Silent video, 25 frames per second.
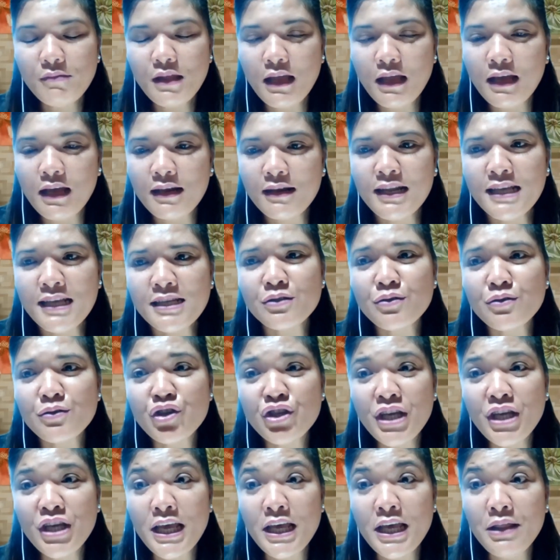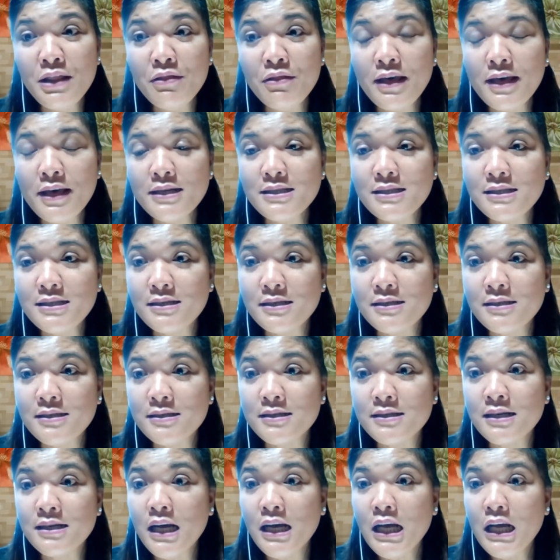I'd like to share that
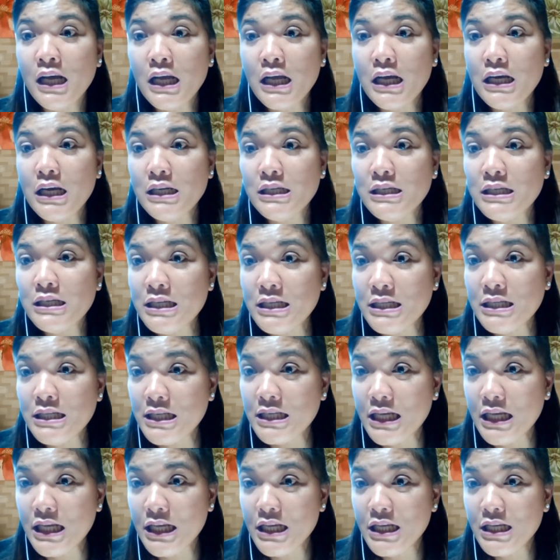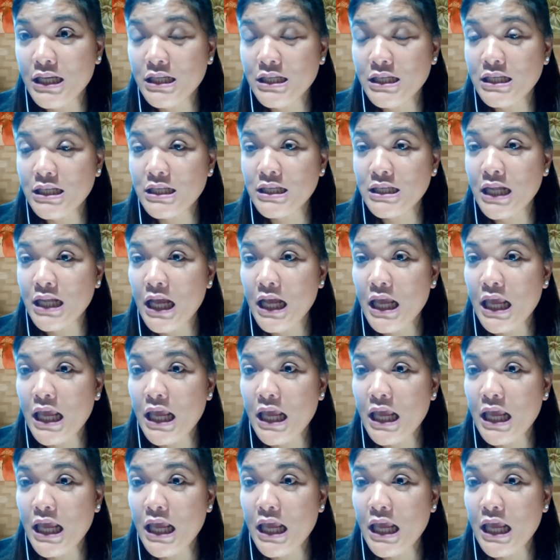this is